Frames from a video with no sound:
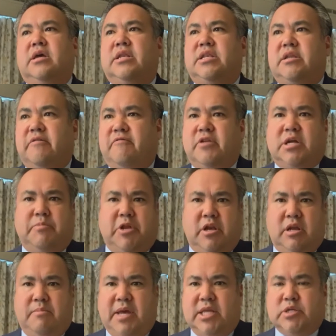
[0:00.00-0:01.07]
different
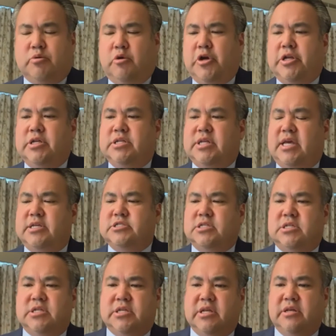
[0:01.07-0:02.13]
community-based
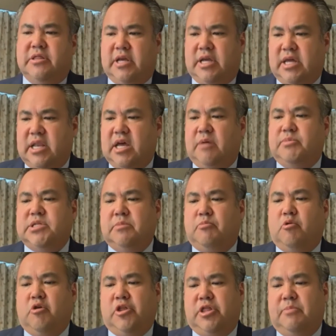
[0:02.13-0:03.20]
organizations that can help
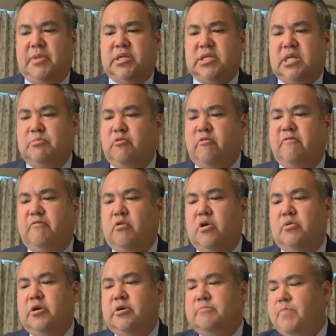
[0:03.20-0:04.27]
support them as they move forward.